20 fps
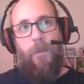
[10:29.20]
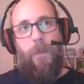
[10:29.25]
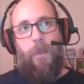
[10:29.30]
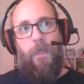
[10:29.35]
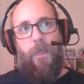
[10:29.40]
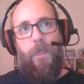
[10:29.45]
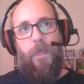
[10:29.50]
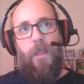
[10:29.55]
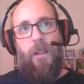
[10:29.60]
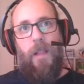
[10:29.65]

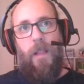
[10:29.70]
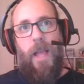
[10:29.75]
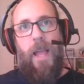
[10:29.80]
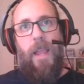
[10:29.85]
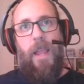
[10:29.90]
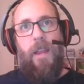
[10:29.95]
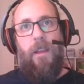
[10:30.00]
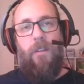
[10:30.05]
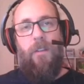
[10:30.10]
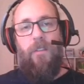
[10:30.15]
The
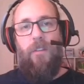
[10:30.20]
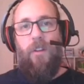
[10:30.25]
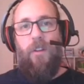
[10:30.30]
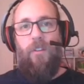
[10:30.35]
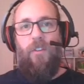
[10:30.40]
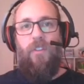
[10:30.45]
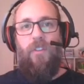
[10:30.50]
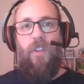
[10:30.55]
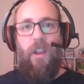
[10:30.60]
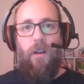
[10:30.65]
lion is such
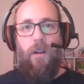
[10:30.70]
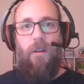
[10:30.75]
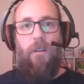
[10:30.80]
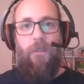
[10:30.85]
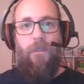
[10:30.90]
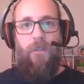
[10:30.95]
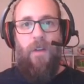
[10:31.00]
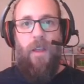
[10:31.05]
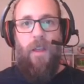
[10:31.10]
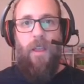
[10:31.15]
a
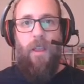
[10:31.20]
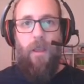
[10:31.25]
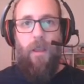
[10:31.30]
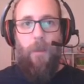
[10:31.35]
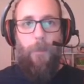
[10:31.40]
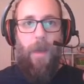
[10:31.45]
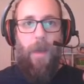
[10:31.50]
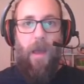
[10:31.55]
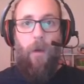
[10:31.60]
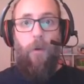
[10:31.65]
terrifying,
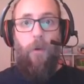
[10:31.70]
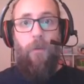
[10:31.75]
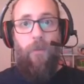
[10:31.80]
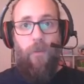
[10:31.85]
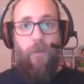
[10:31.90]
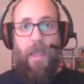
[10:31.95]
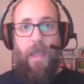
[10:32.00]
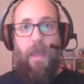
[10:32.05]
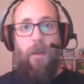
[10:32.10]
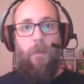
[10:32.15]

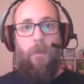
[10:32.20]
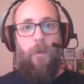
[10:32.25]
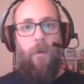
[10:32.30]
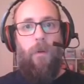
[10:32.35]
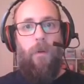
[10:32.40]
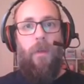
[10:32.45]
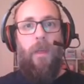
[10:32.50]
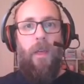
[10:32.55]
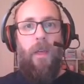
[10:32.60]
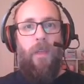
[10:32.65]
powerful
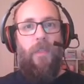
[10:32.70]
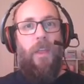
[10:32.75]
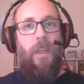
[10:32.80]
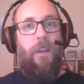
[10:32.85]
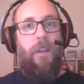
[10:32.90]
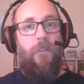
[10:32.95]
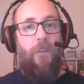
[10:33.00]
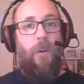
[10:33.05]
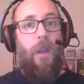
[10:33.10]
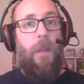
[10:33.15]
animal that
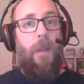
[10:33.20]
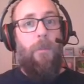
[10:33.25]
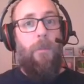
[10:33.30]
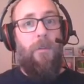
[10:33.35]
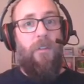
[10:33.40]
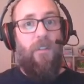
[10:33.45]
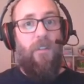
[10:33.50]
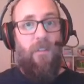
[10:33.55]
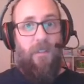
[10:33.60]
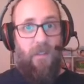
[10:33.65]
if you're able
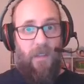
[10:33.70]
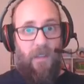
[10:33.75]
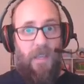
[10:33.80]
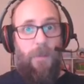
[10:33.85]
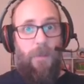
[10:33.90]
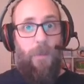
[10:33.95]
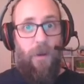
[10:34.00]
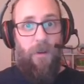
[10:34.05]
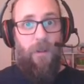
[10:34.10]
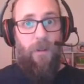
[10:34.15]
to
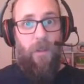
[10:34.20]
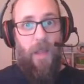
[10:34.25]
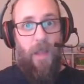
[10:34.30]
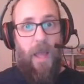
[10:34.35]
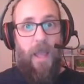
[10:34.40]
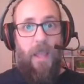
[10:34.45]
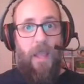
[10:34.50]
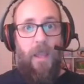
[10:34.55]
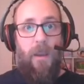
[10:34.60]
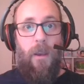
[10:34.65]
sleep on a
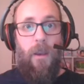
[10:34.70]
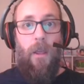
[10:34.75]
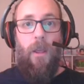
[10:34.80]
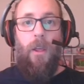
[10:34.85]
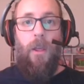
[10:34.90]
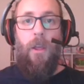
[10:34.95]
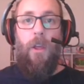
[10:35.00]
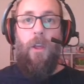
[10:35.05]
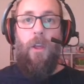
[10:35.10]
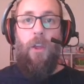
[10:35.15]
lion,
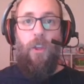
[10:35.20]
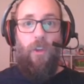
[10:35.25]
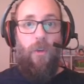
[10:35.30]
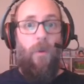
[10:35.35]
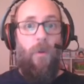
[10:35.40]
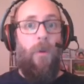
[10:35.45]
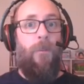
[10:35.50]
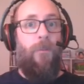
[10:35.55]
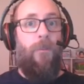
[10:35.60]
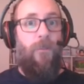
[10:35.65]

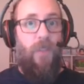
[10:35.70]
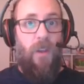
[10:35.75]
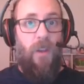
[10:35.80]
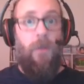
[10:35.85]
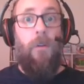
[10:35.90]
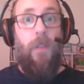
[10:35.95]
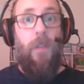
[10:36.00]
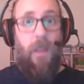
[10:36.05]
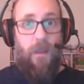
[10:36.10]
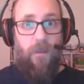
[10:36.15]
you are
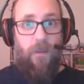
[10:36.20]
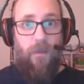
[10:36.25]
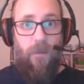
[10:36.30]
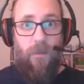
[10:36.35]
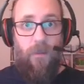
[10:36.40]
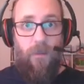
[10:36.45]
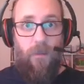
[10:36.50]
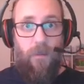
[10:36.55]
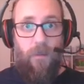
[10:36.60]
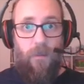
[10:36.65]

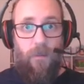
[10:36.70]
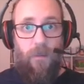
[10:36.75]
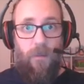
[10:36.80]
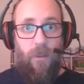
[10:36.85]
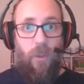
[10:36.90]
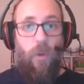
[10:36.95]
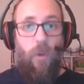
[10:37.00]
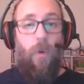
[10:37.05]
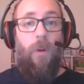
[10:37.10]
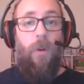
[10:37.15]
fearless.
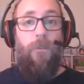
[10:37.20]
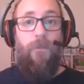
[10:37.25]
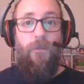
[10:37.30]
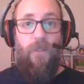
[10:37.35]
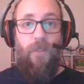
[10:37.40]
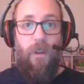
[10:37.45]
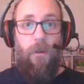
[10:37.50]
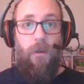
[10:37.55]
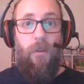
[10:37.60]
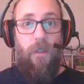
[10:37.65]
You are
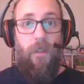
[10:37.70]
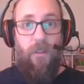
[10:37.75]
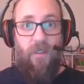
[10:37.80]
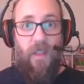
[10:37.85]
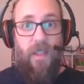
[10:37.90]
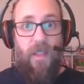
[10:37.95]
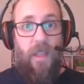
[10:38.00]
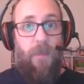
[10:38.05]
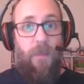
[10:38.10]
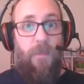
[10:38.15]
fearless,
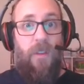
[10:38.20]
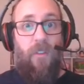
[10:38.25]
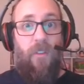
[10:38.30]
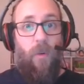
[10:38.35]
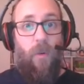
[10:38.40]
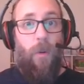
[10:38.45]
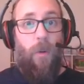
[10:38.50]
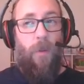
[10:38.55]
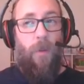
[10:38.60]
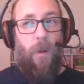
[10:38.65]
and that means you
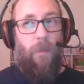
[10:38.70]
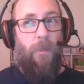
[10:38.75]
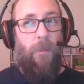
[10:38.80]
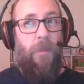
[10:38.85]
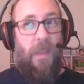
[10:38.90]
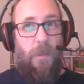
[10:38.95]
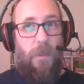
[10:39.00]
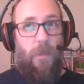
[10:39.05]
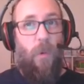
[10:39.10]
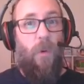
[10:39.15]
are
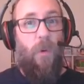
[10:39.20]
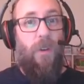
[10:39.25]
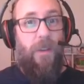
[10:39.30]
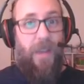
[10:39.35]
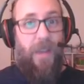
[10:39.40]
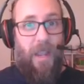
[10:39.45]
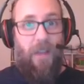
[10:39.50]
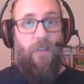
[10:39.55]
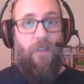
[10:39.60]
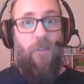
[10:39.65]
probably more
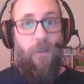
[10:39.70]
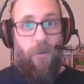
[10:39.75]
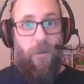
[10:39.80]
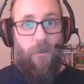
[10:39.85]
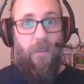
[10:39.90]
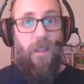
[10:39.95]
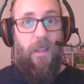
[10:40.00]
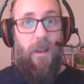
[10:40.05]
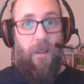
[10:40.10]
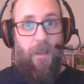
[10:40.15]
dangerous
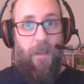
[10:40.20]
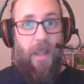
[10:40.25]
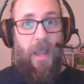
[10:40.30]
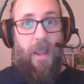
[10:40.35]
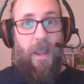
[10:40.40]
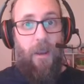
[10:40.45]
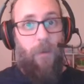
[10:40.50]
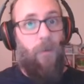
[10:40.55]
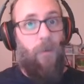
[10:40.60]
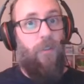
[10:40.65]
than a
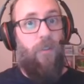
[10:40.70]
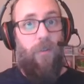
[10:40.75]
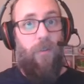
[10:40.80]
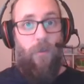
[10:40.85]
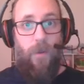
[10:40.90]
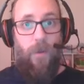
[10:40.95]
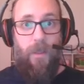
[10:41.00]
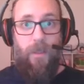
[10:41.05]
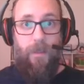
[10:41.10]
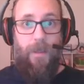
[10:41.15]
lion, which is
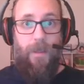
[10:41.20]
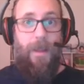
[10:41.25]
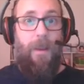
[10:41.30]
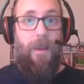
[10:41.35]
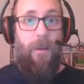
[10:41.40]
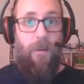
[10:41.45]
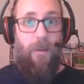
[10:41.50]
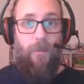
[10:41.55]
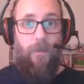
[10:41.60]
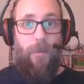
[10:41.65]
why the lion
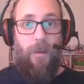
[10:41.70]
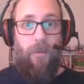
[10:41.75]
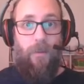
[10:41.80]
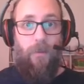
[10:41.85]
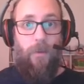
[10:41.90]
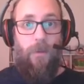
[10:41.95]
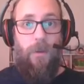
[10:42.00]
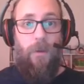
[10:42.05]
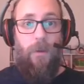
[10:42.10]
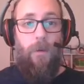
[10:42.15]
doesn't mess
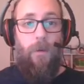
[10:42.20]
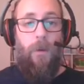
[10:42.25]
with you.